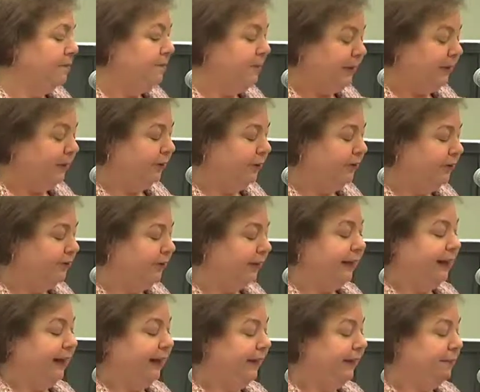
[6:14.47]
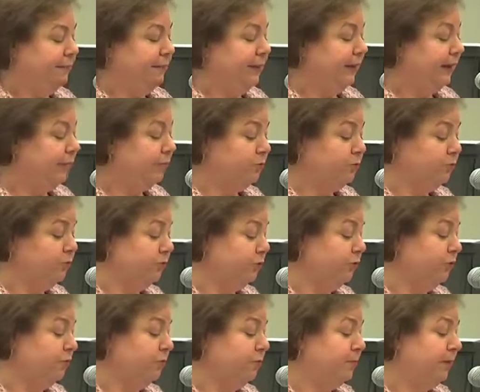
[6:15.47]
bills that have been
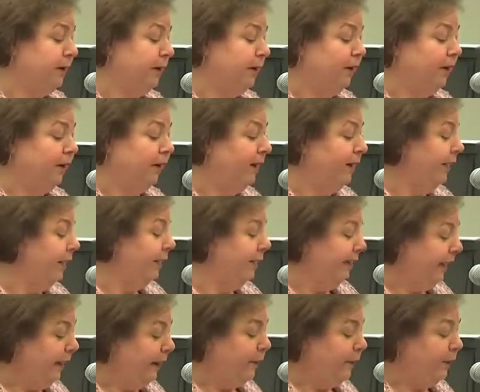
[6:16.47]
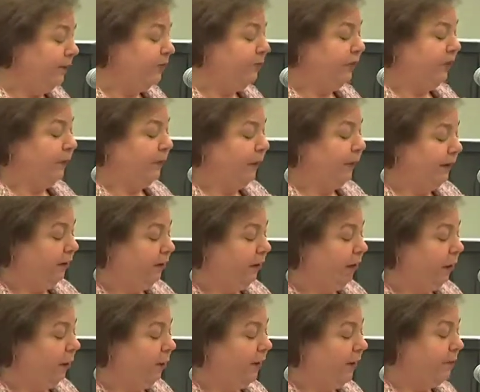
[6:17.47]
introduced that are languishing around
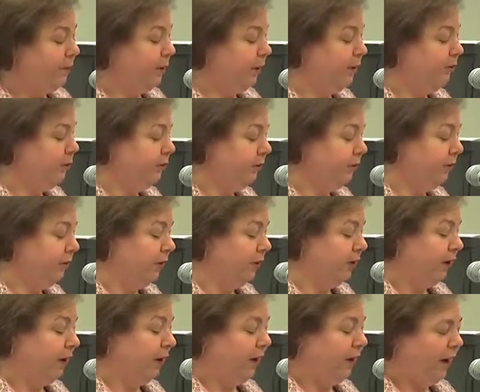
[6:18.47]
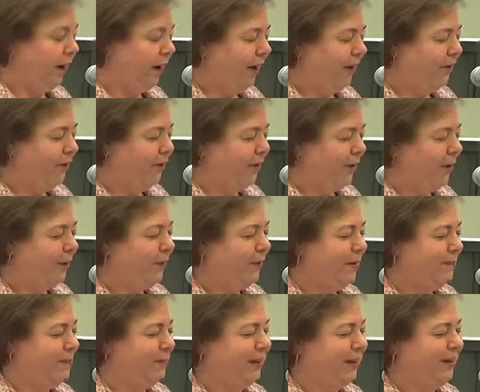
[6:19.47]
co-op co
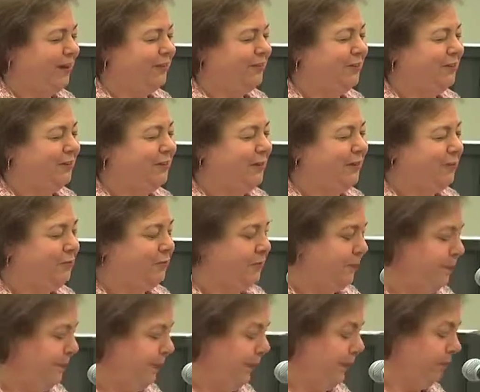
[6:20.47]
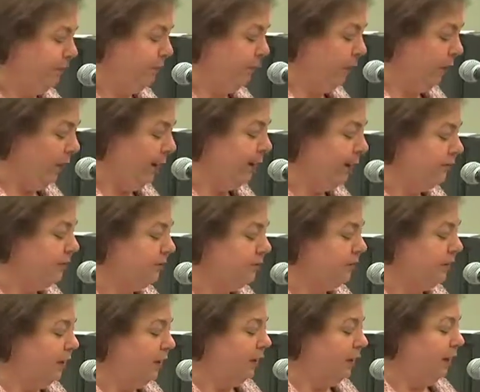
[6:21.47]
op condo owner bill of rights,
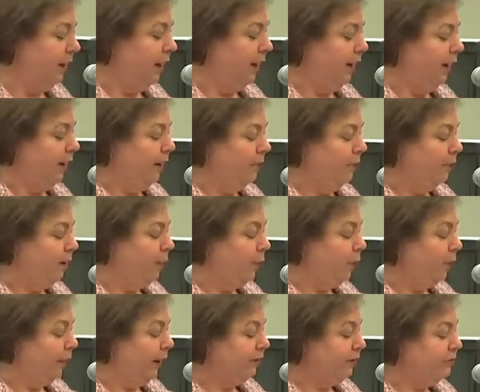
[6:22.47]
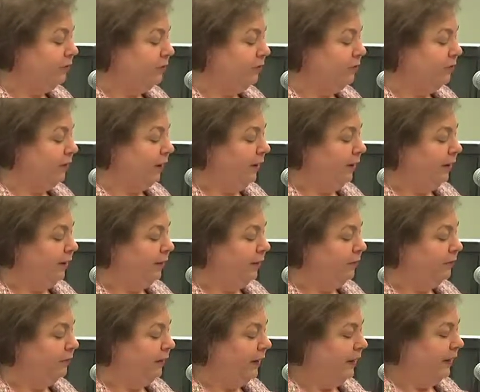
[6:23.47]
um, questions
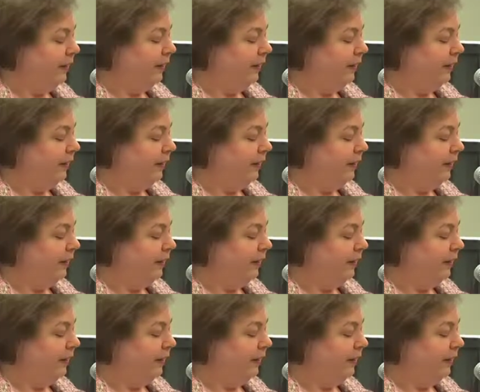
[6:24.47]
of